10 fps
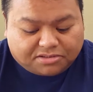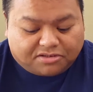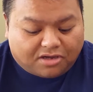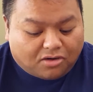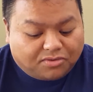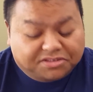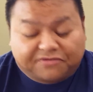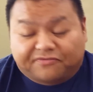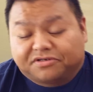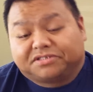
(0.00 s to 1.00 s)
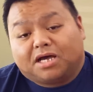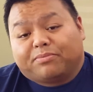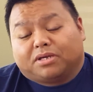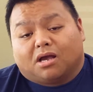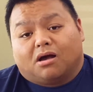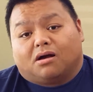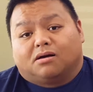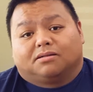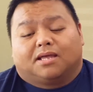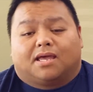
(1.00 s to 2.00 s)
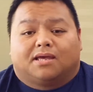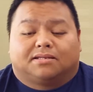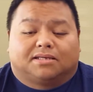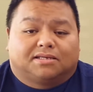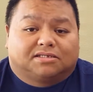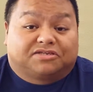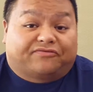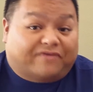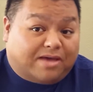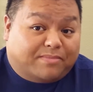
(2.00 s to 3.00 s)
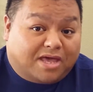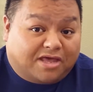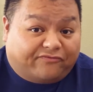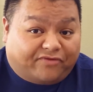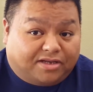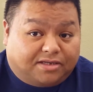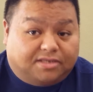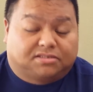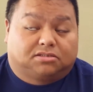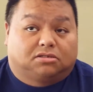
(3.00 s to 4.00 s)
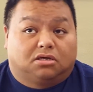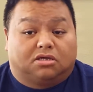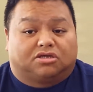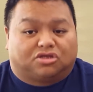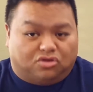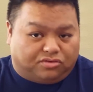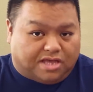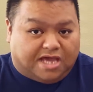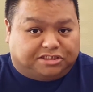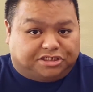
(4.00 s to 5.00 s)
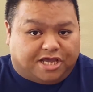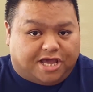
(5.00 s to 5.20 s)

so the, always the first topic on hand is Fat Man Fitness. Cue the hashtag.